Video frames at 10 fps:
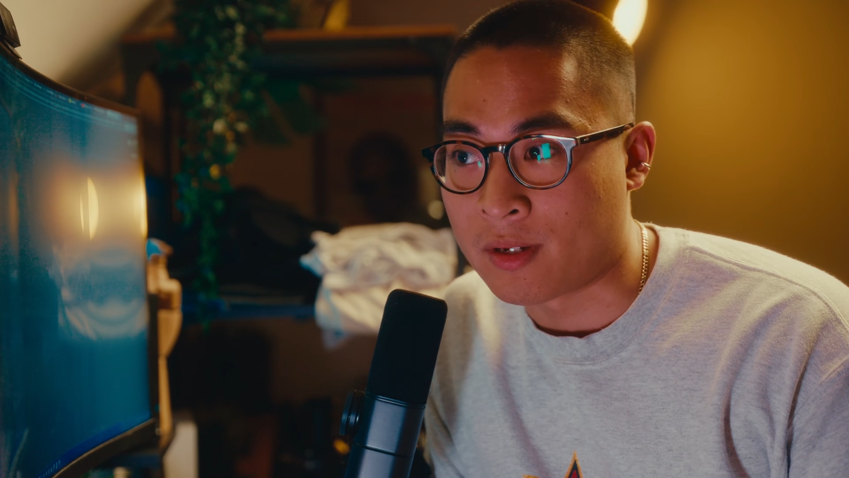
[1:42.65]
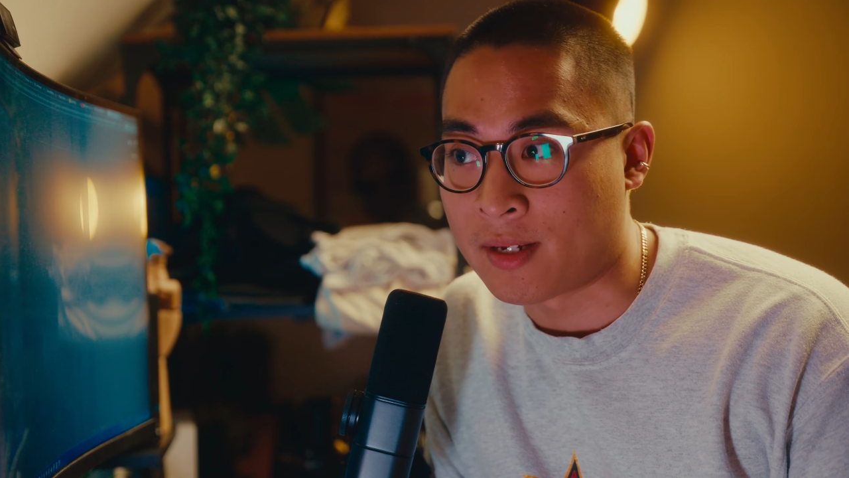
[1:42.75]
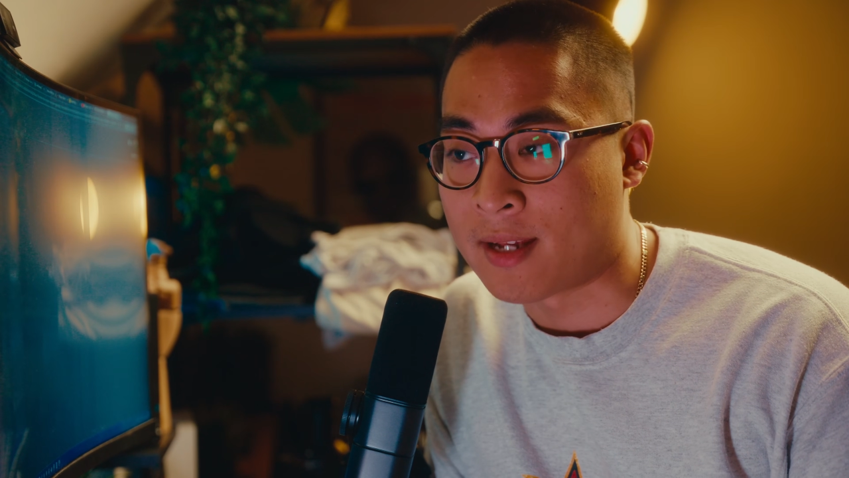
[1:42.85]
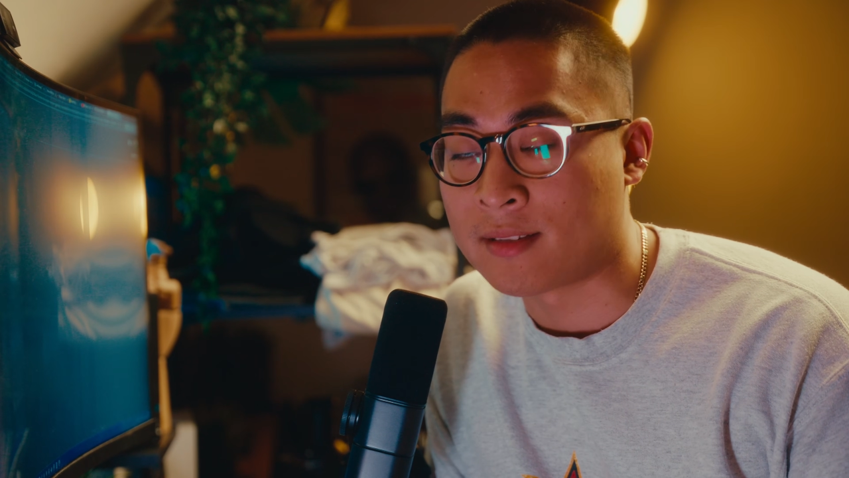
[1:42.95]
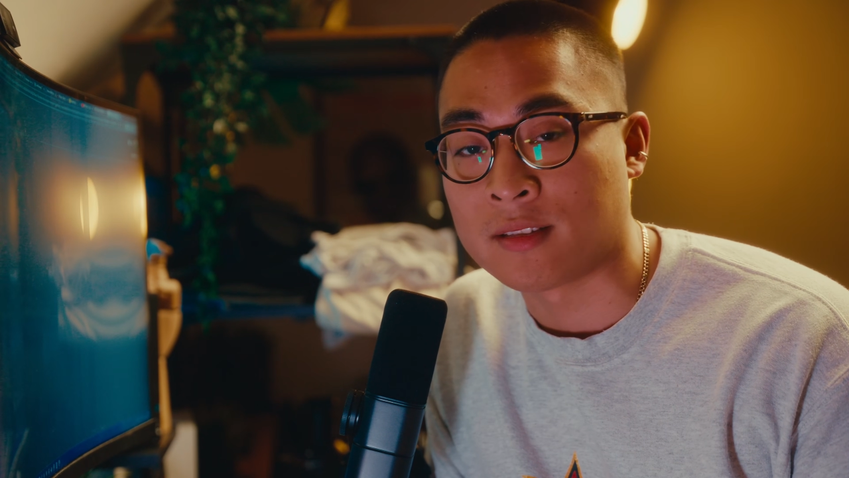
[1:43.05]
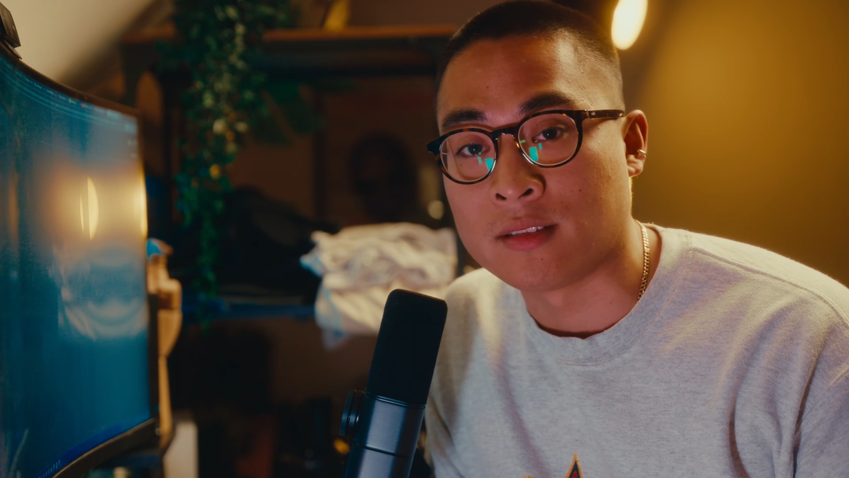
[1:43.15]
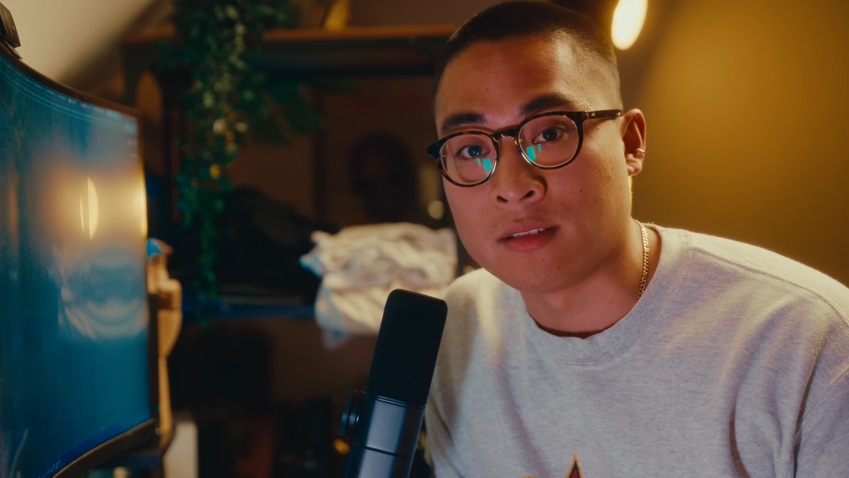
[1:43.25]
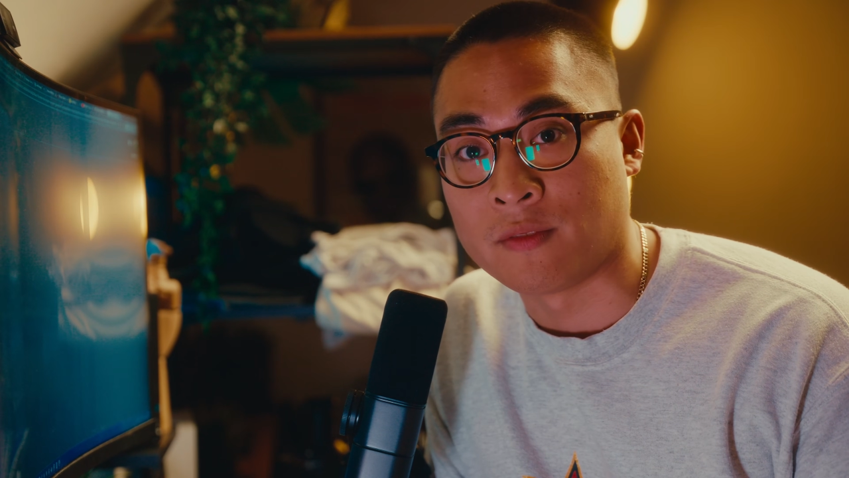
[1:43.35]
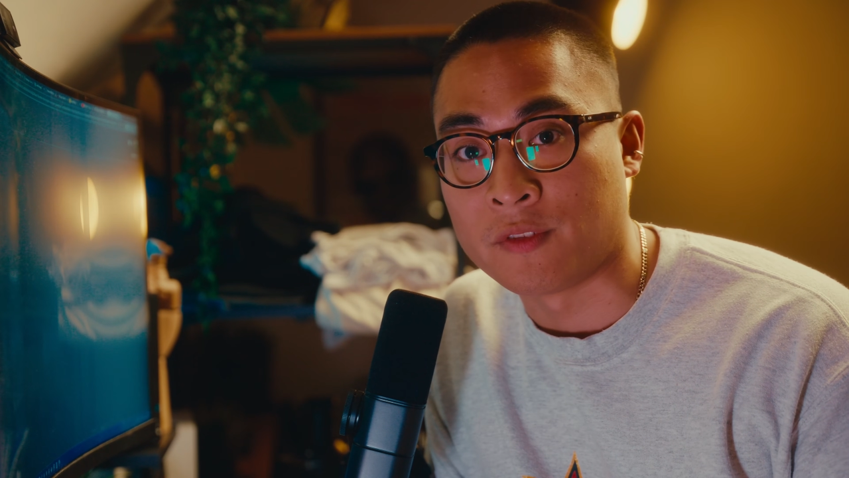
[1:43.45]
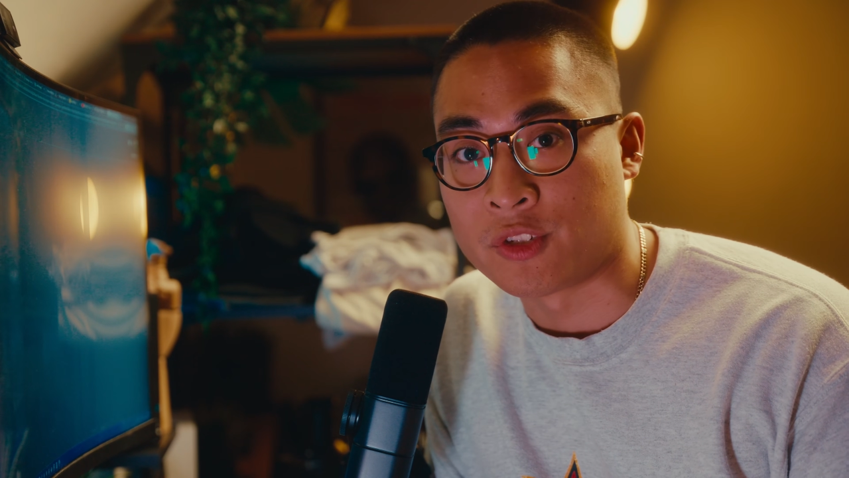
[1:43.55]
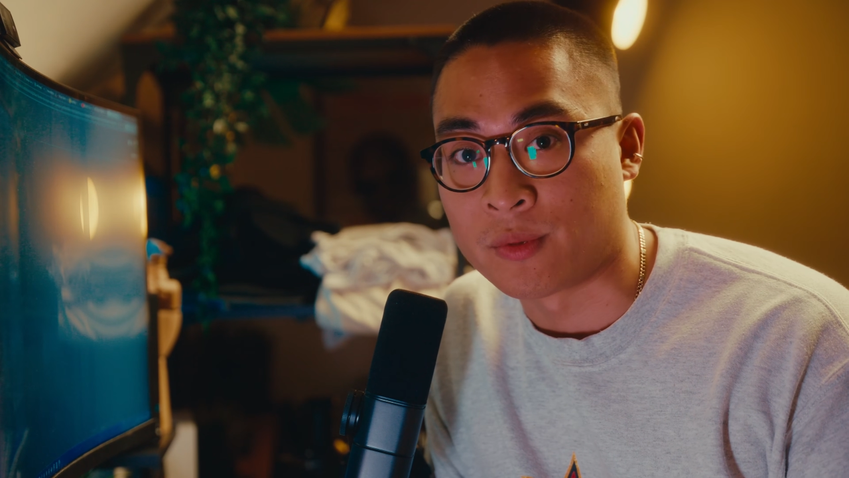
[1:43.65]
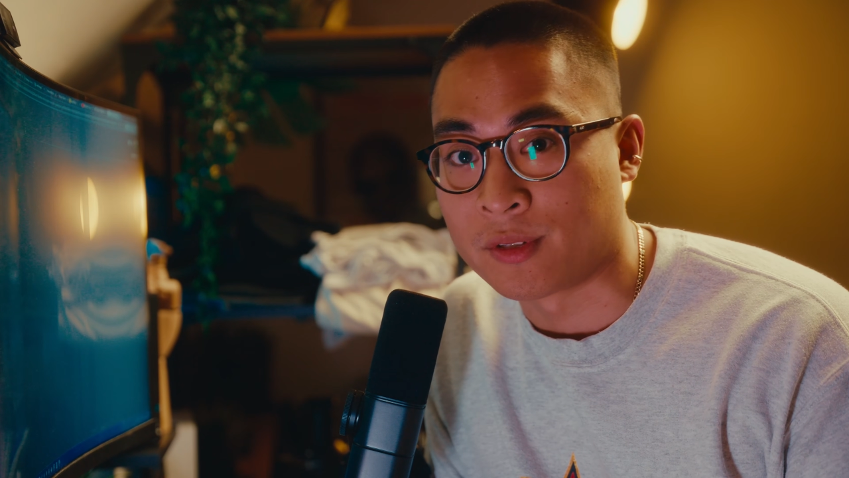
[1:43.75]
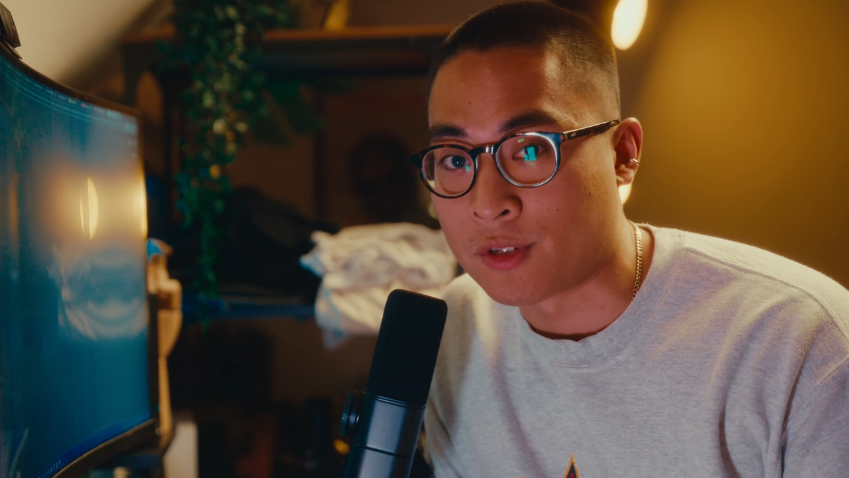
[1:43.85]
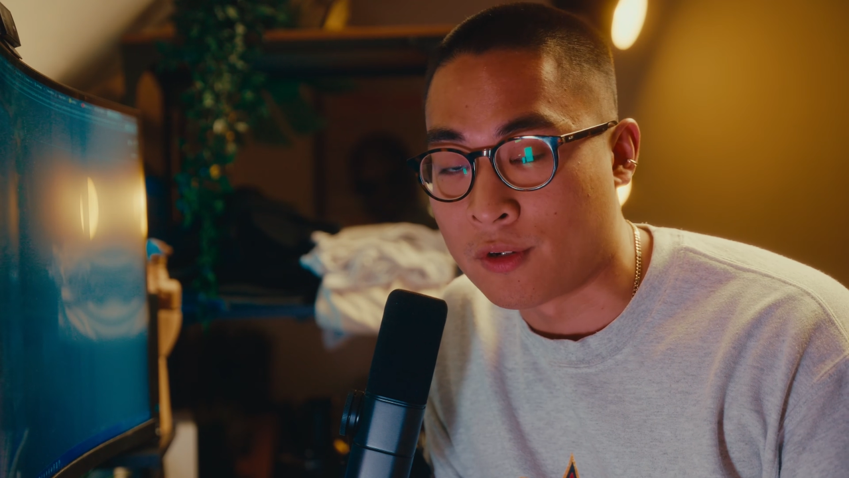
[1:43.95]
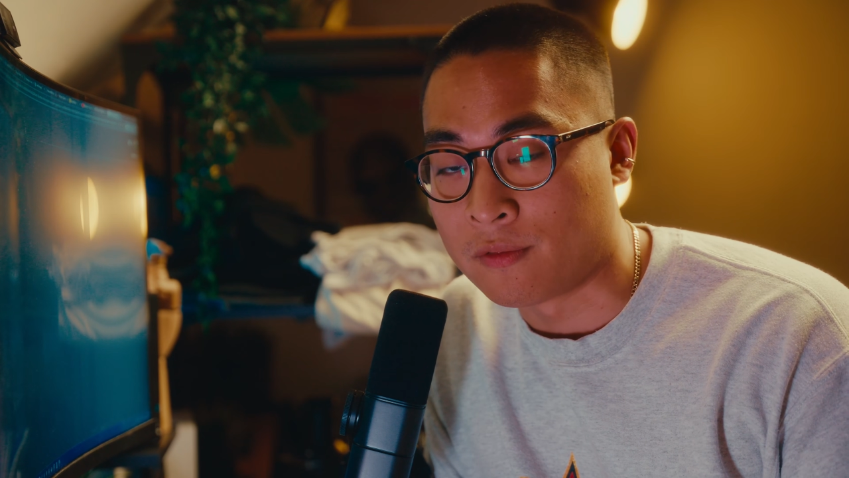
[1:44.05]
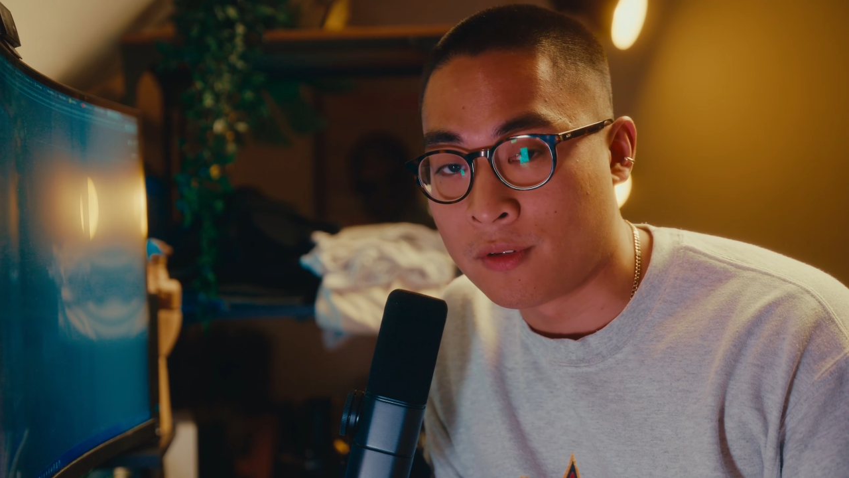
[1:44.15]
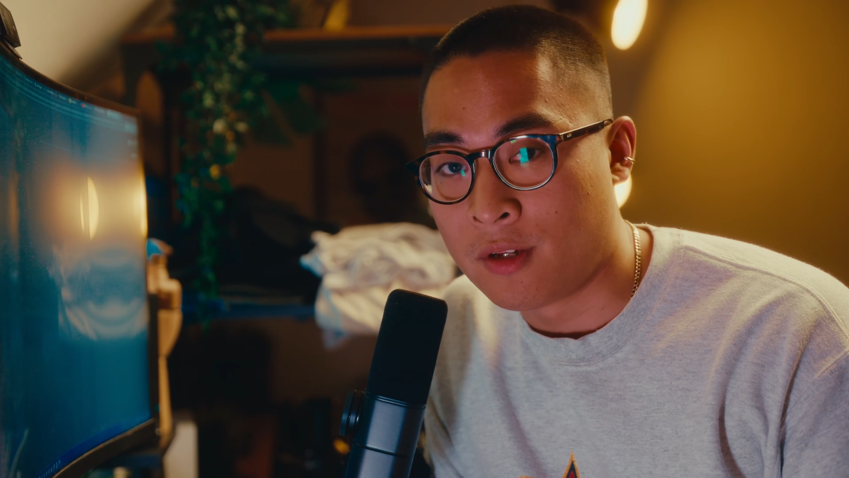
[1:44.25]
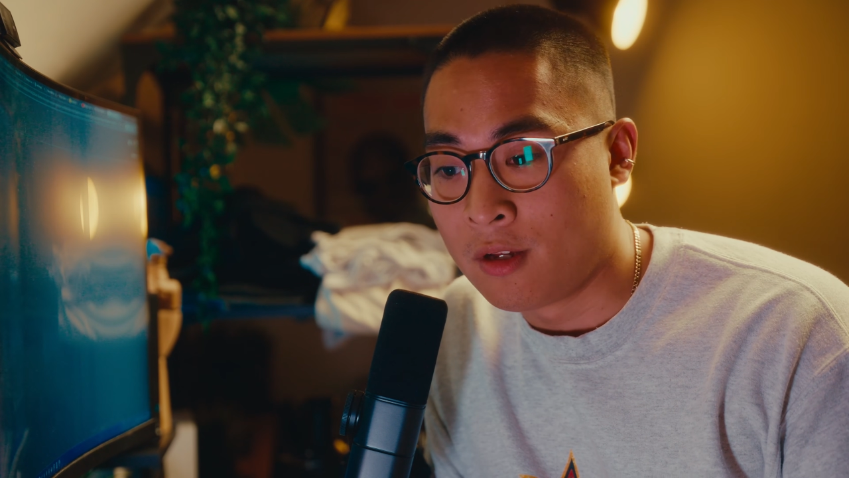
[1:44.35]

and that's in Davinci Resolve.